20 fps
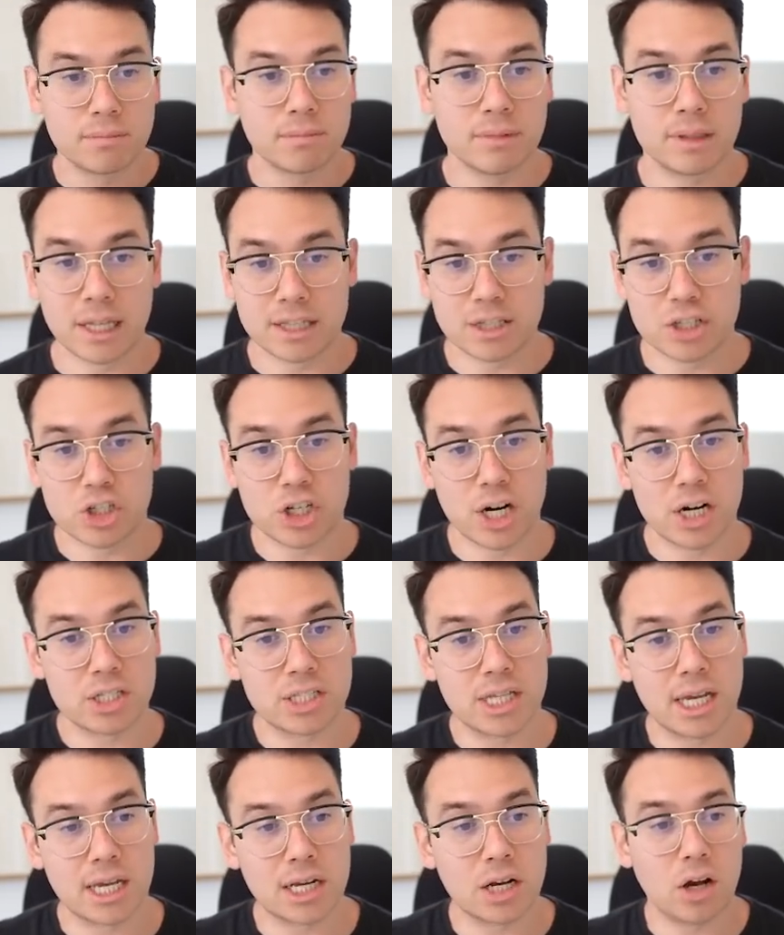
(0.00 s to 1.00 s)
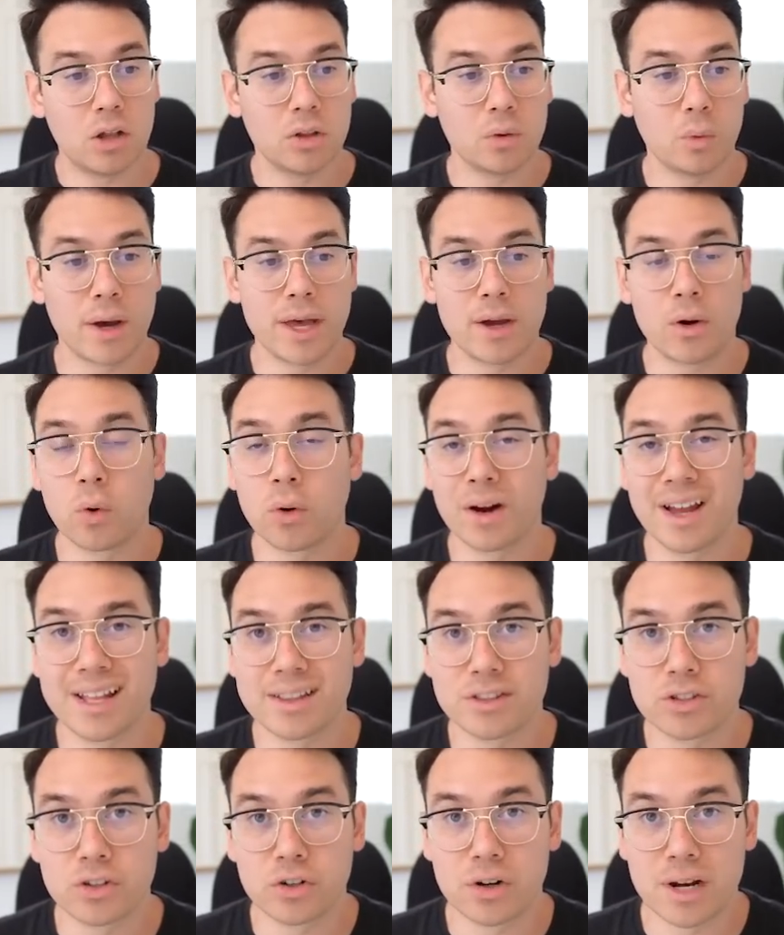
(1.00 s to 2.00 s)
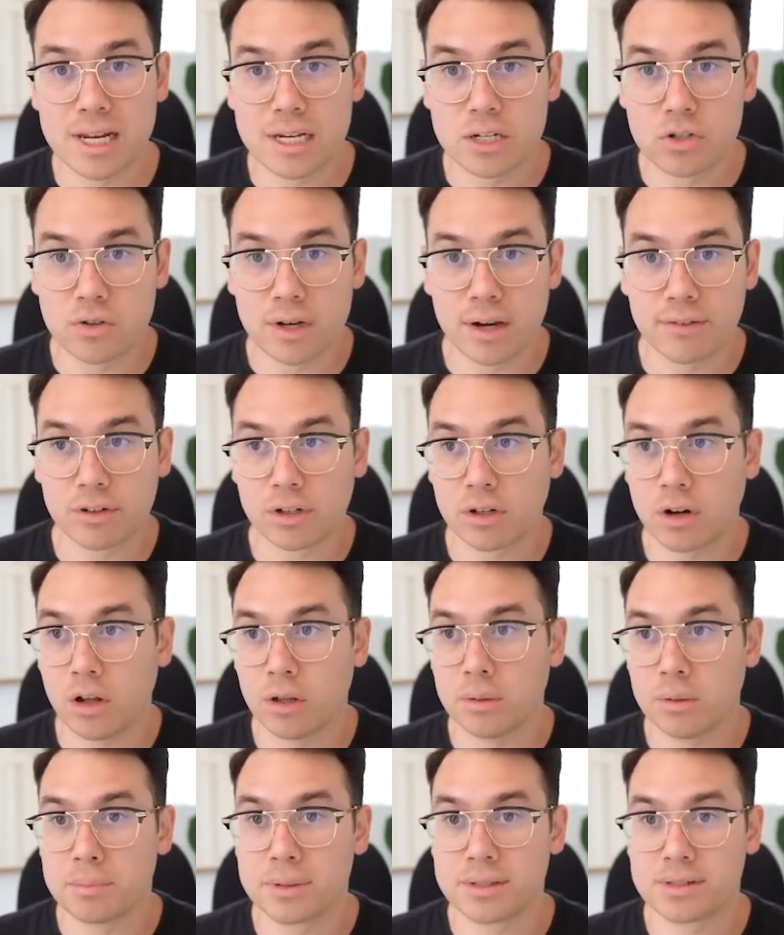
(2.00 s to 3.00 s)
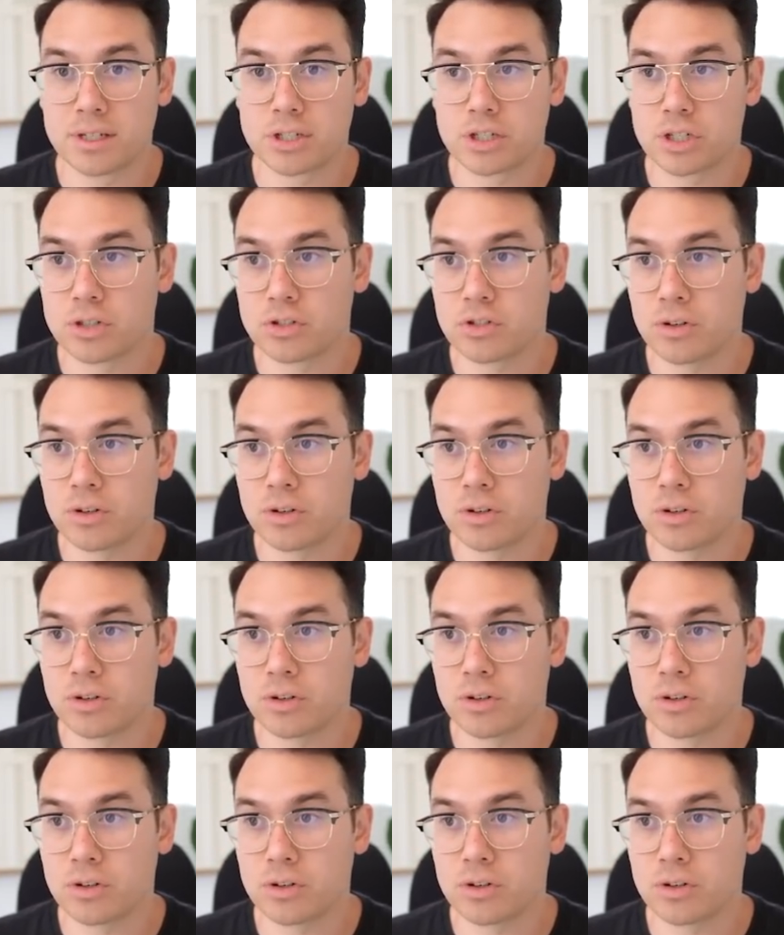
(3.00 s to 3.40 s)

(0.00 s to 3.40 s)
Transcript: let the shares get called away, or enter a new covered call position.